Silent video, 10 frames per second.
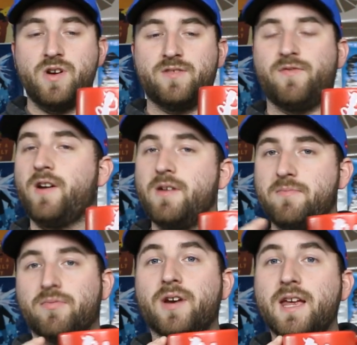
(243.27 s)
was
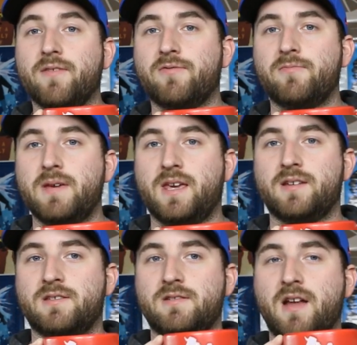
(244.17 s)
very brief
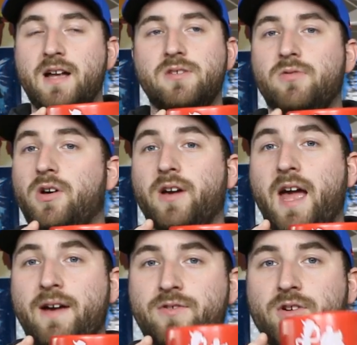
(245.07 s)
because not too
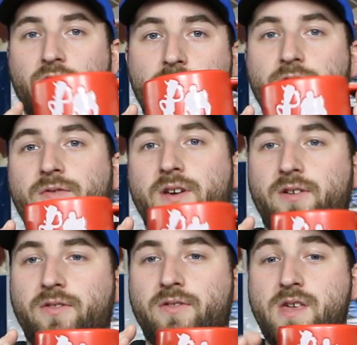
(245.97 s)
long after
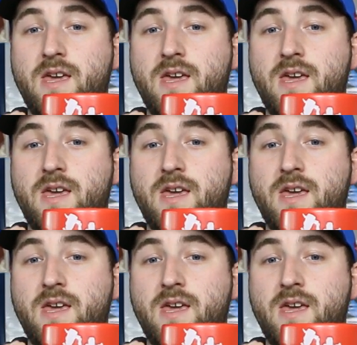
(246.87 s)
Cloverfield,